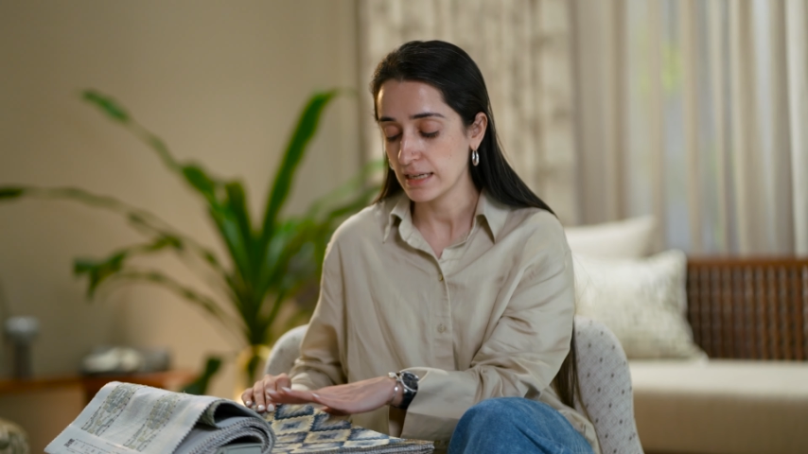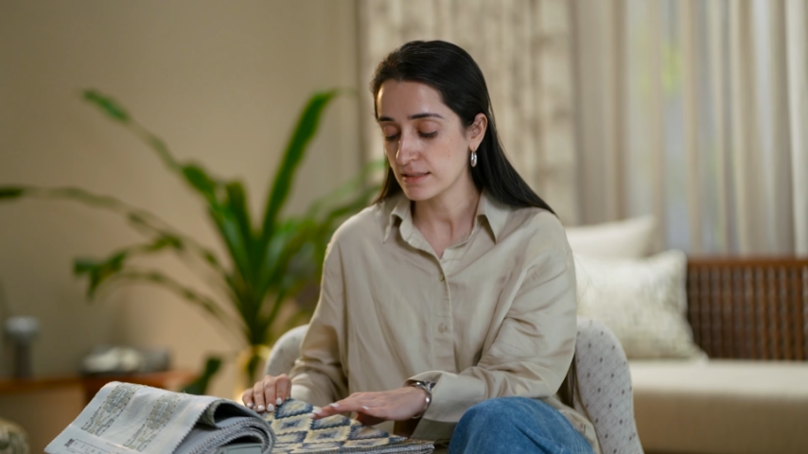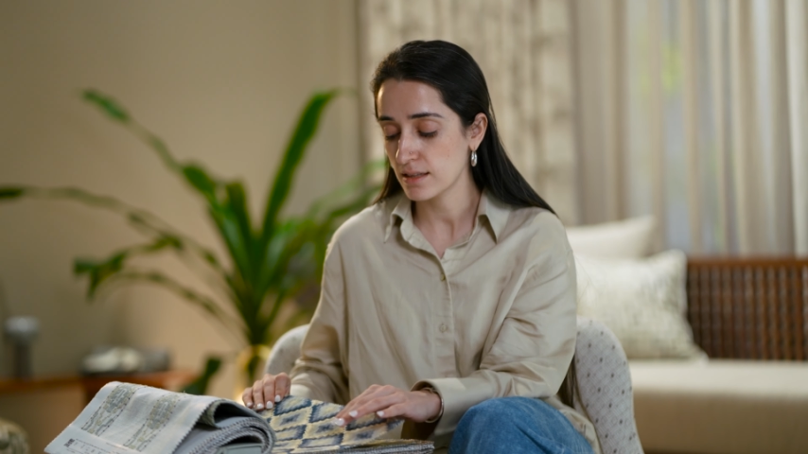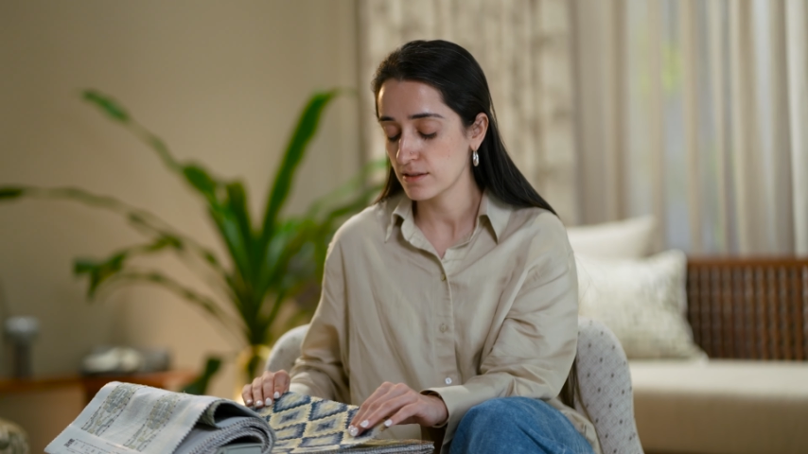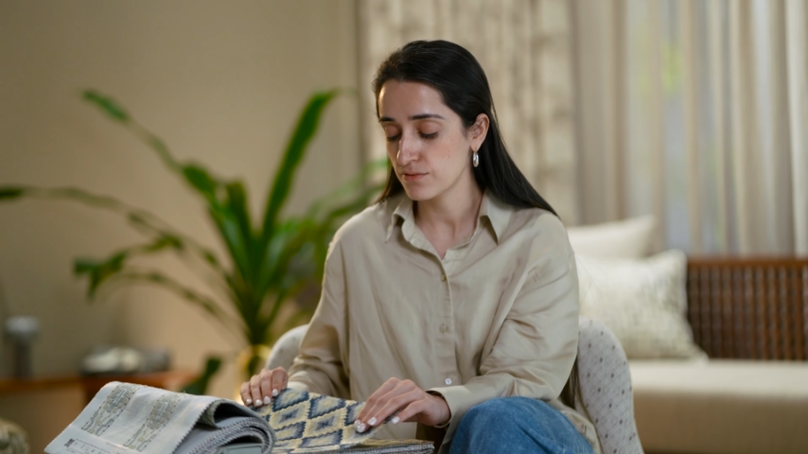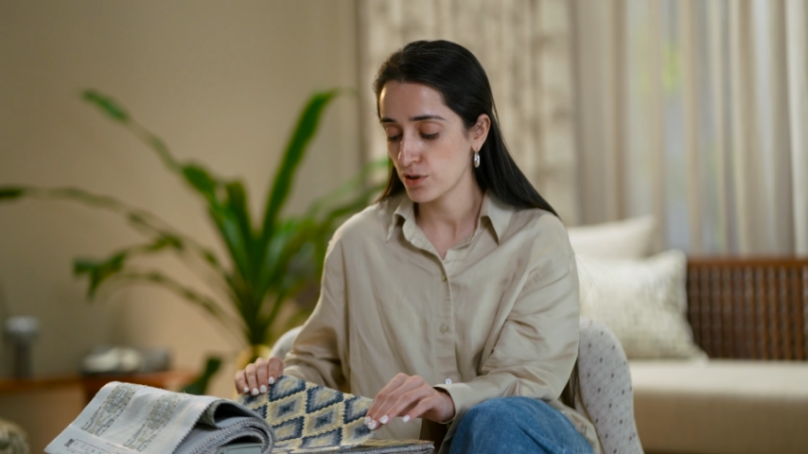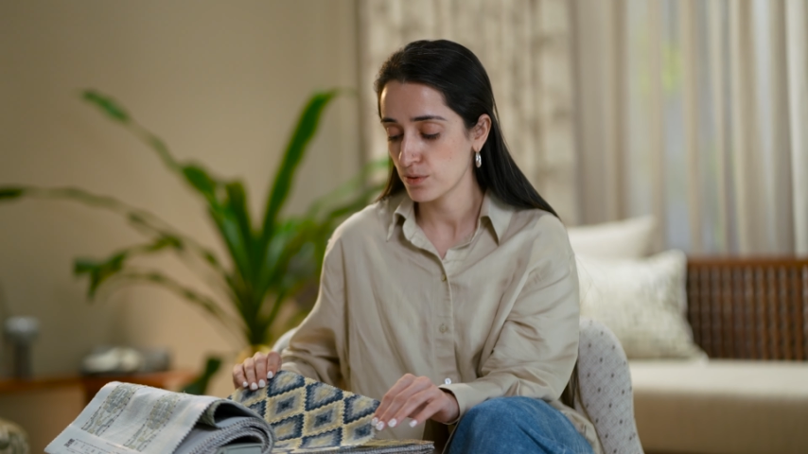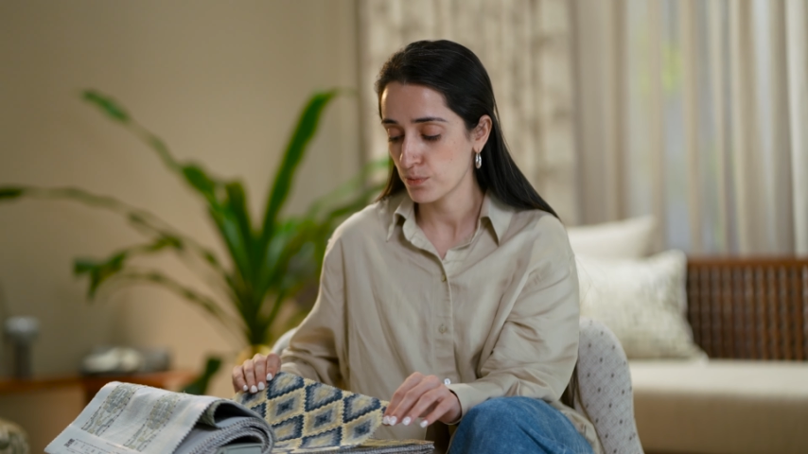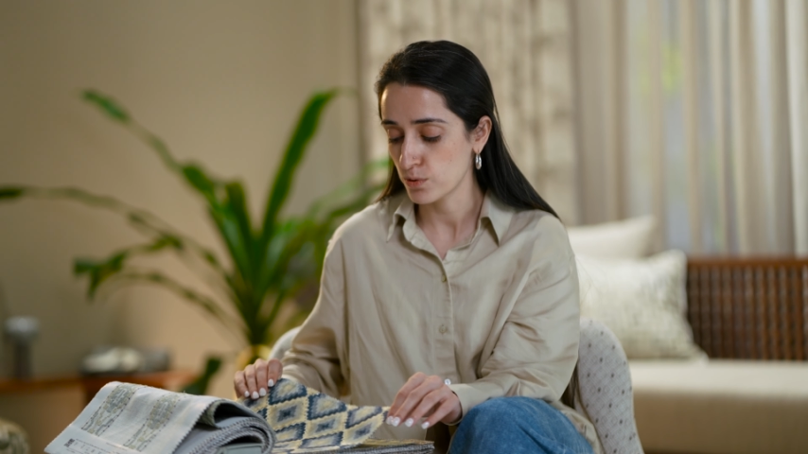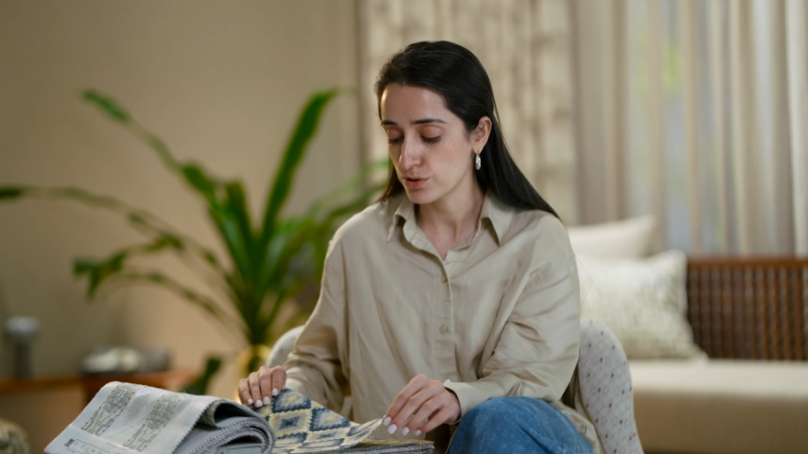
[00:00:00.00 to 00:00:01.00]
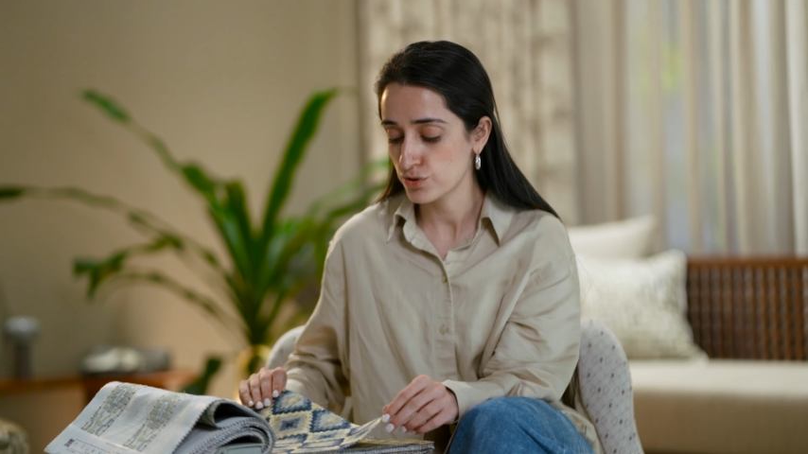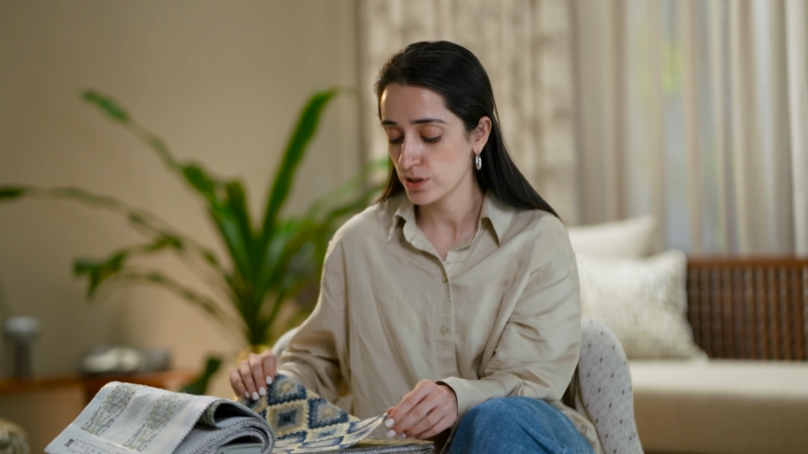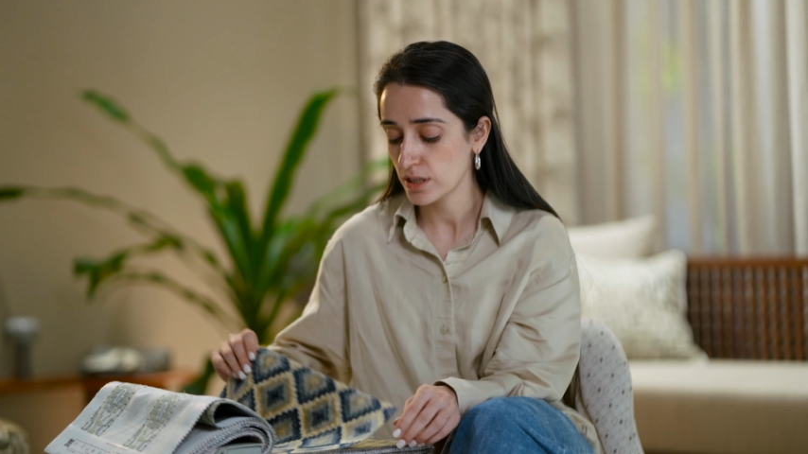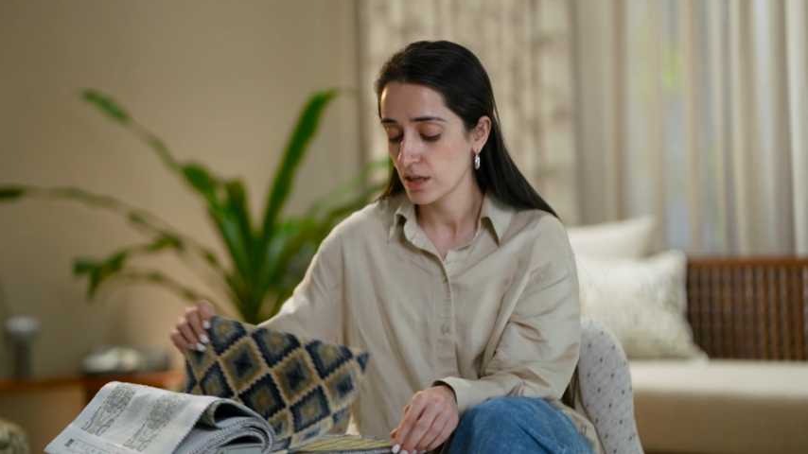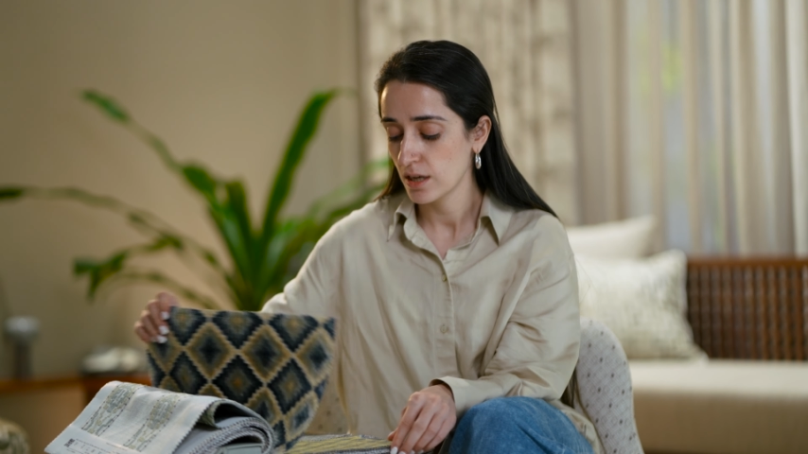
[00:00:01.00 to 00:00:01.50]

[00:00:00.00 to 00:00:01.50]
excellent for upholstery.